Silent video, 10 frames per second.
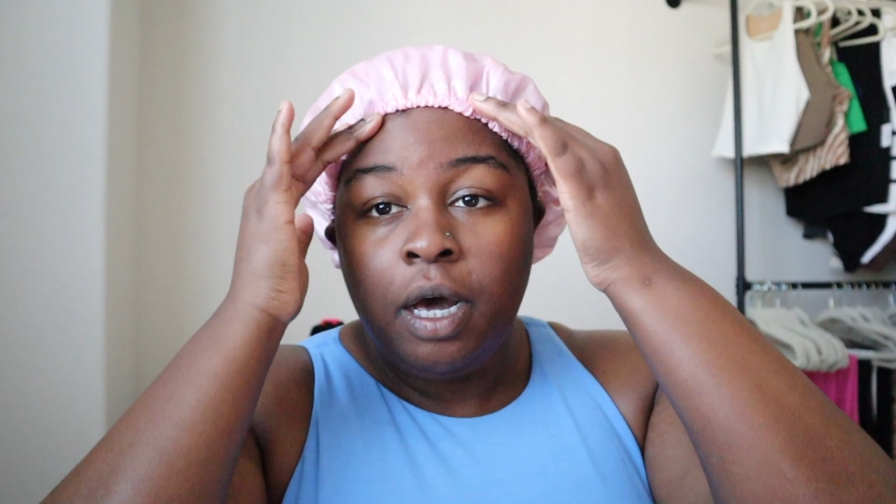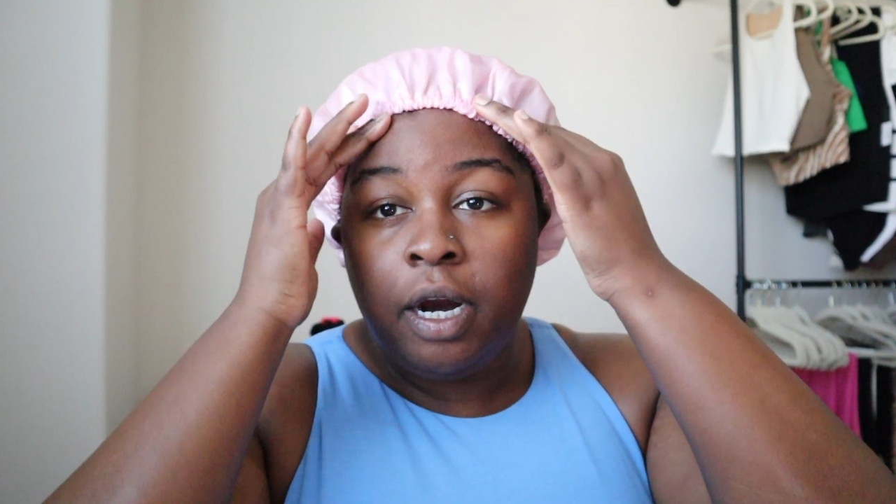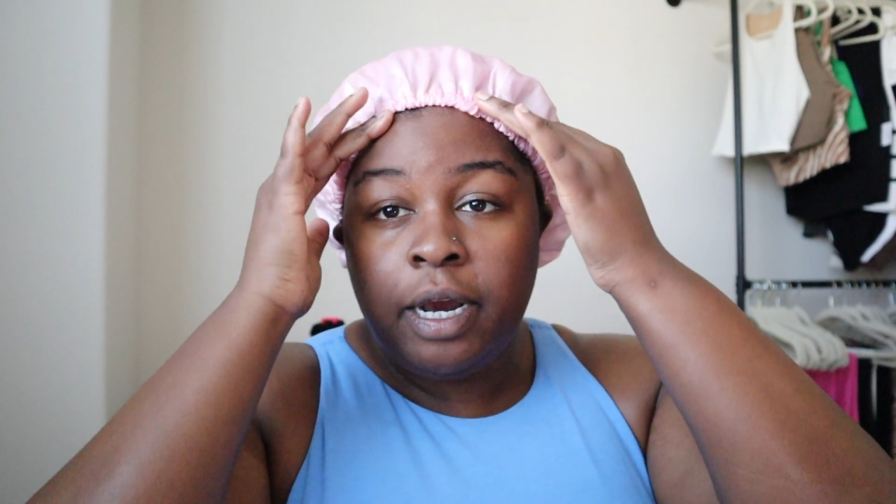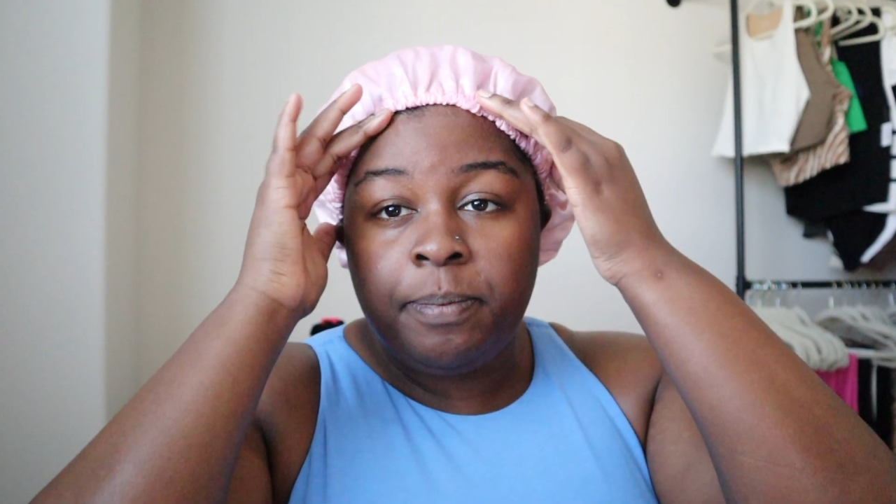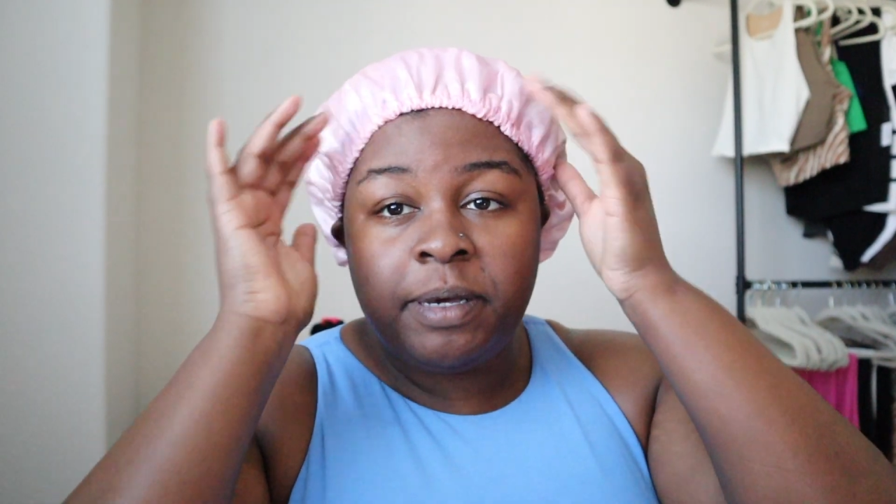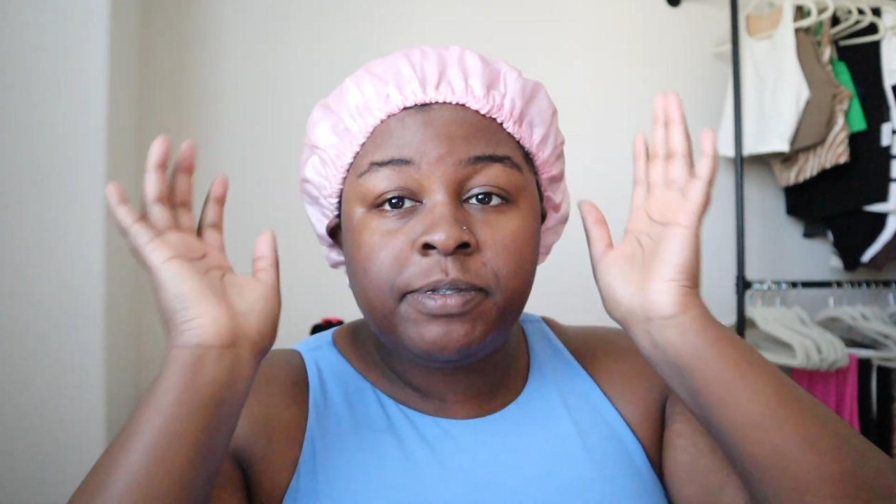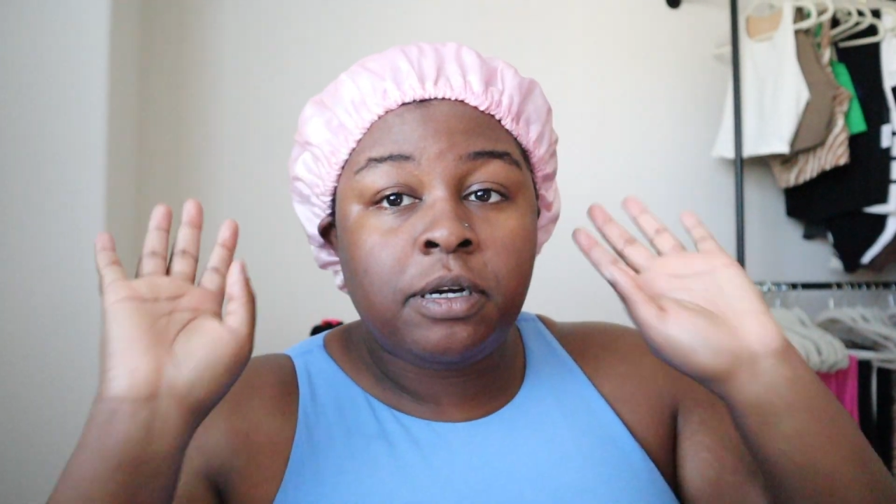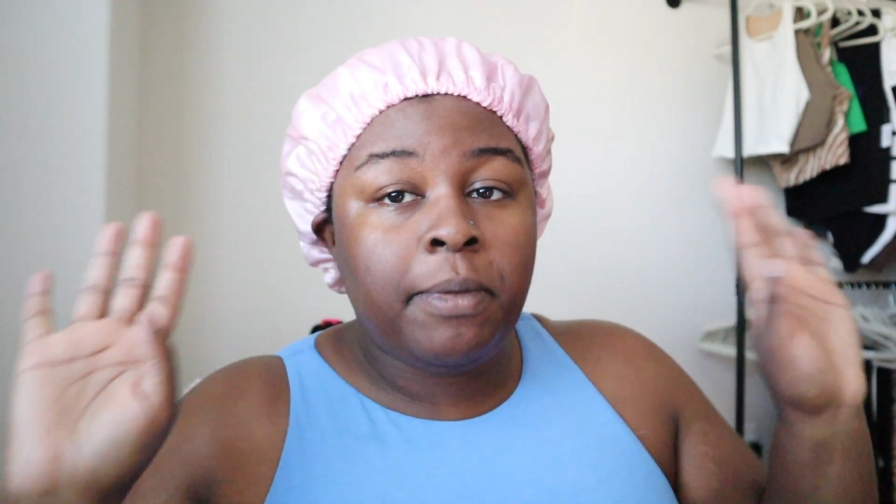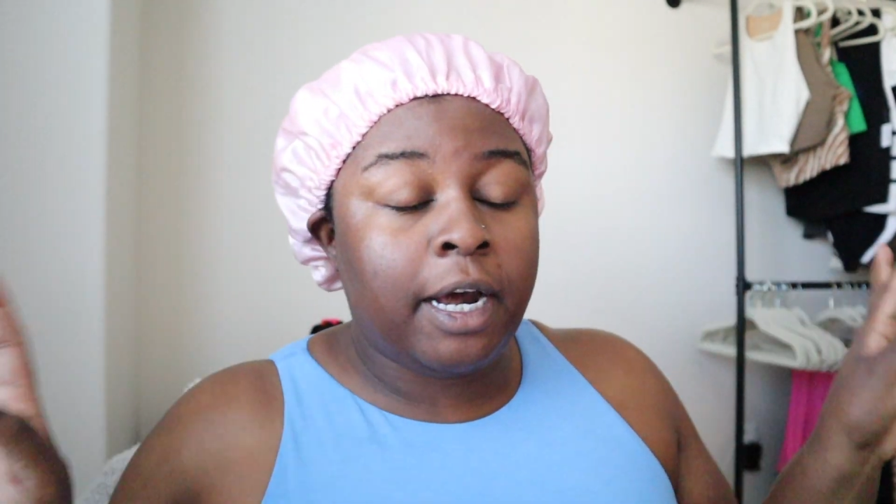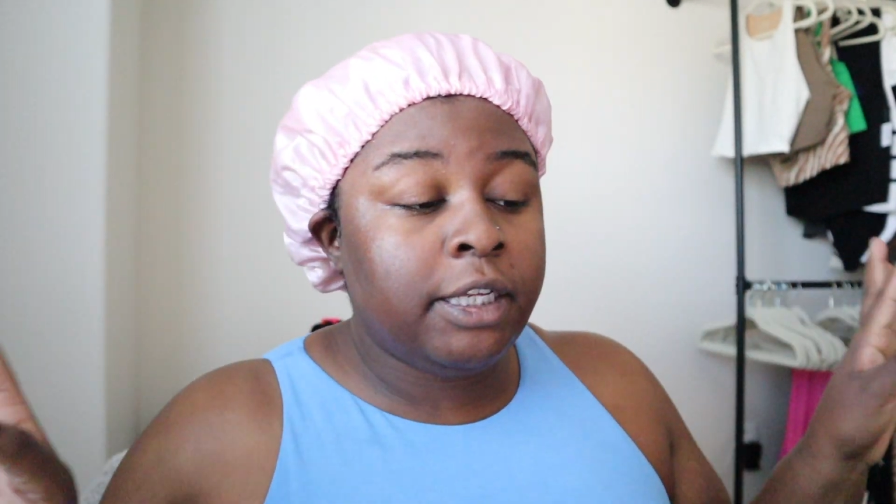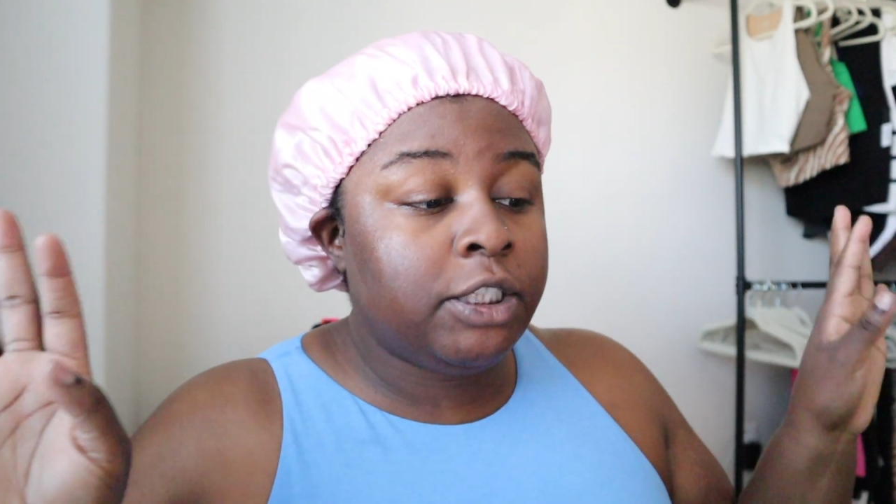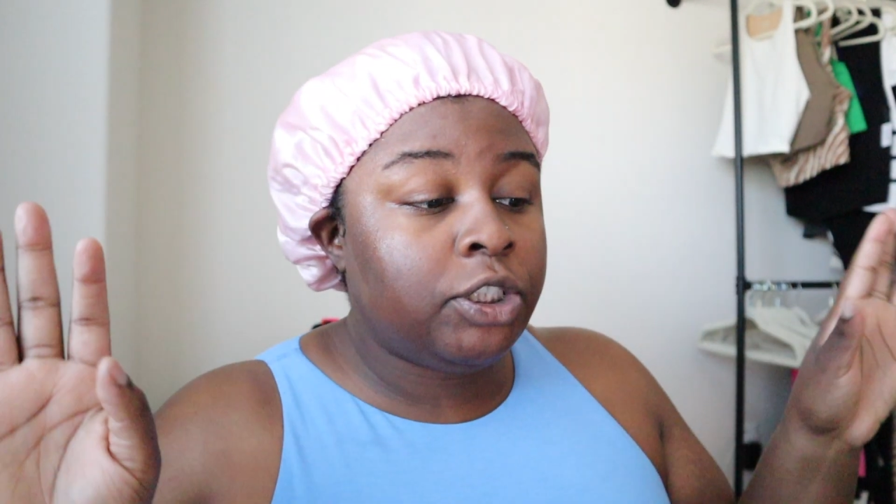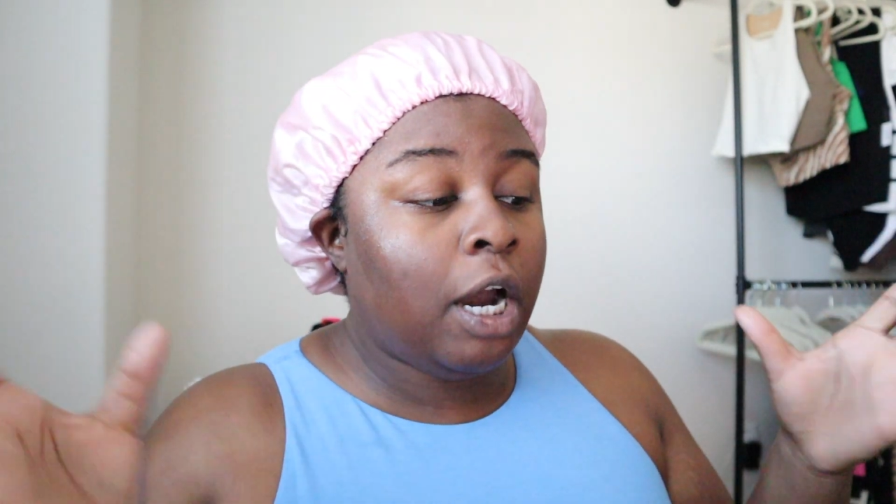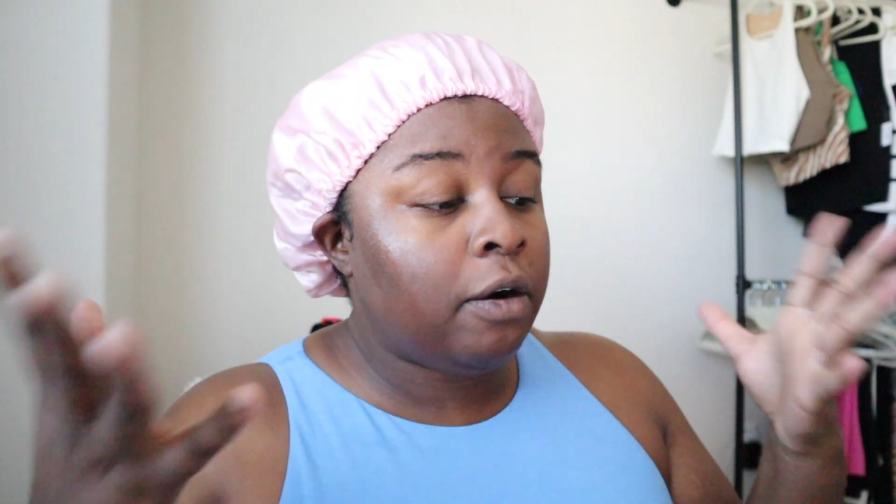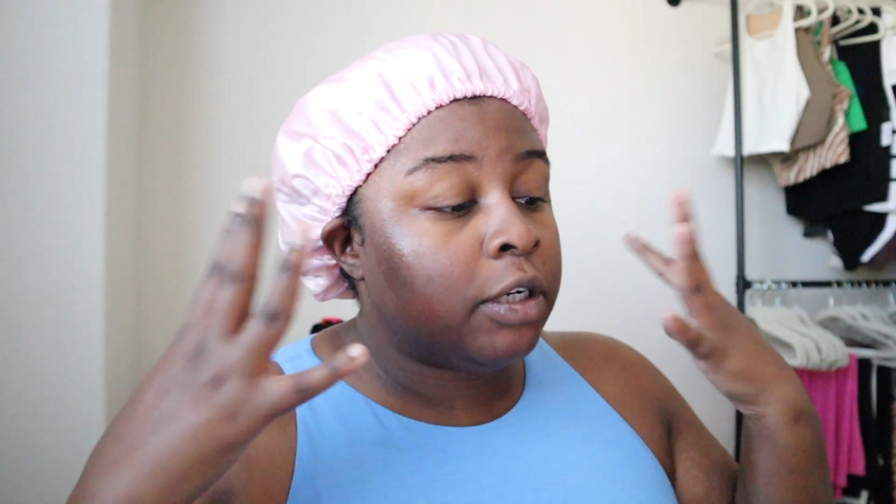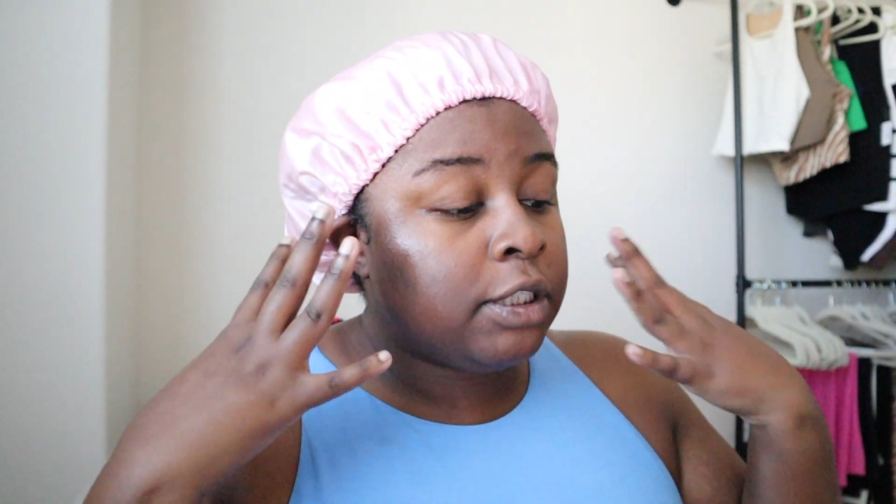Alright babe, so I'm out of the shower,